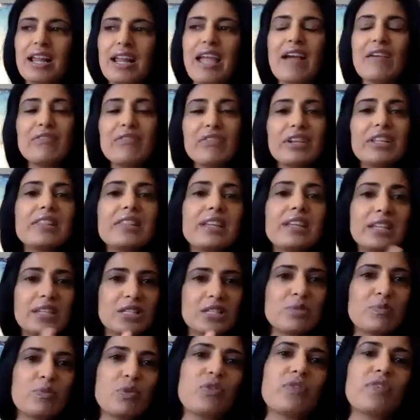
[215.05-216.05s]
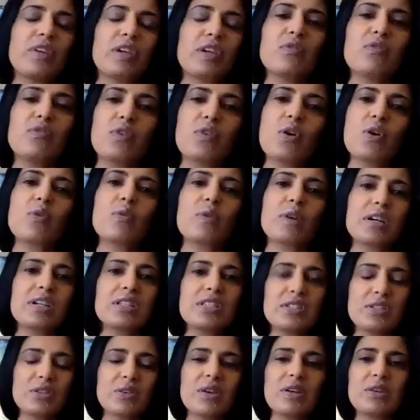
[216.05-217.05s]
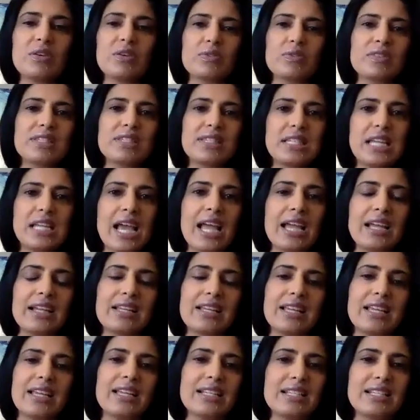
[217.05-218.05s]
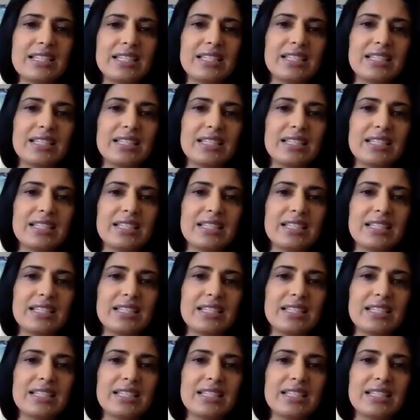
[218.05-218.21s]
everything is moving forward so I don't stagnate.